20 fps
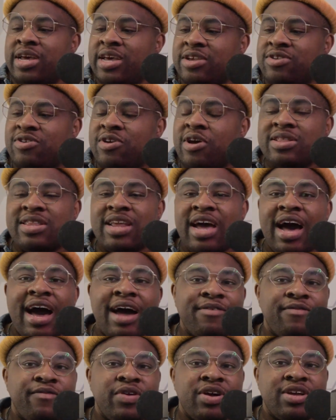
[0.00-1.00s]
It's called the
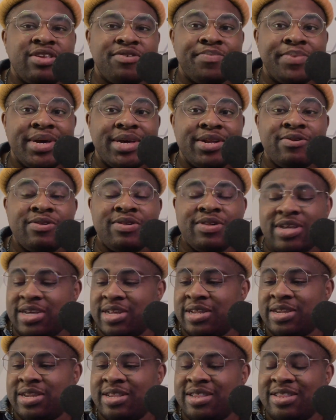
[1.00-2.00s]
Hot Fuzz pedal,
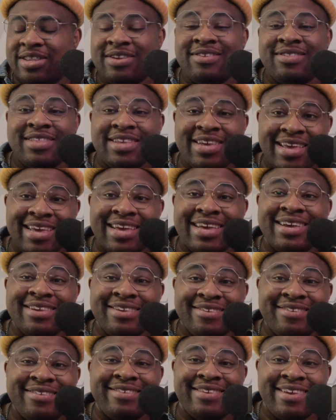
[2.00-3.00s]
and this thing
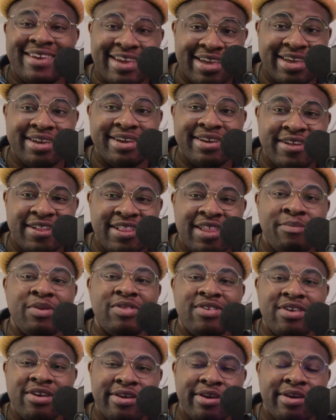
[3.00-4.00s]
is sick. Let me
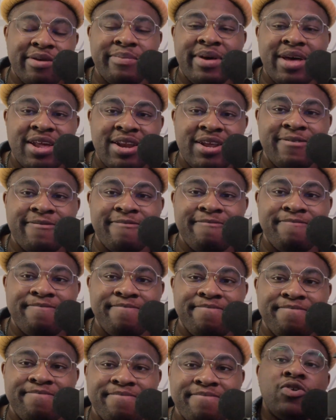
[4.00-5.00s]
tell you about it.
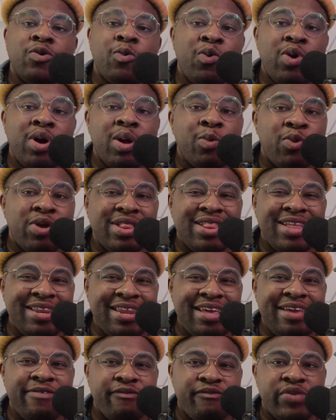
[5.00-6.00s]
So one really
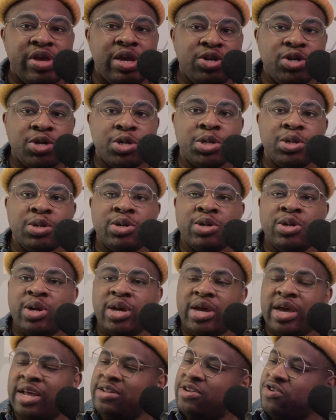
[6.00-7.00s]
neat feature
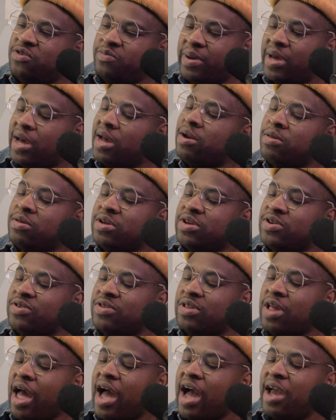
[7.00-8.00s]
in this pedal is
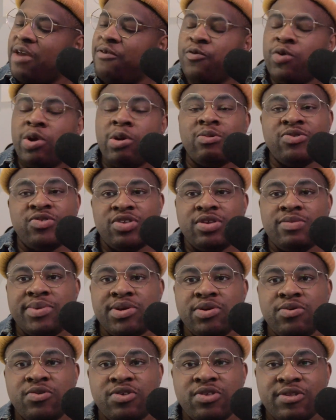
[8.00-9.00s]
the high frequency
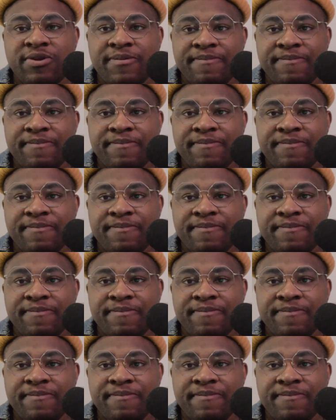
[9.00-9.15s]
boost.